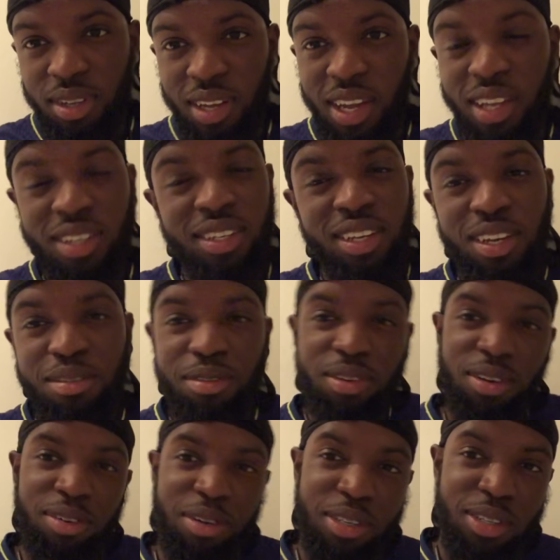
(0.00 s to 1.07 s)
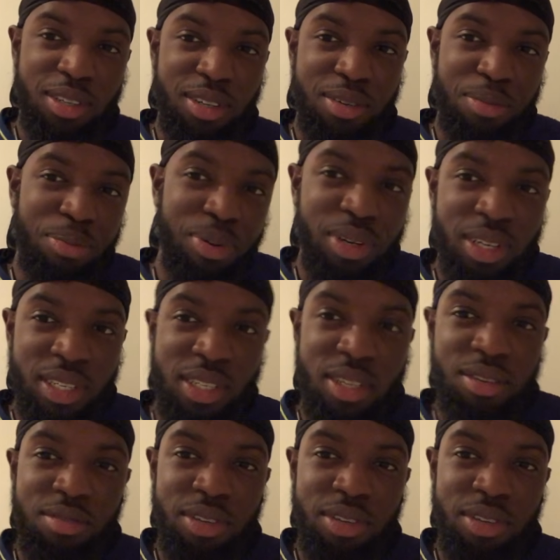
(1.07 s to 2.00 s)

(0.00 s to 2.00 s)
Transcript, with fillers: I didn't even know if I was gonna put this in the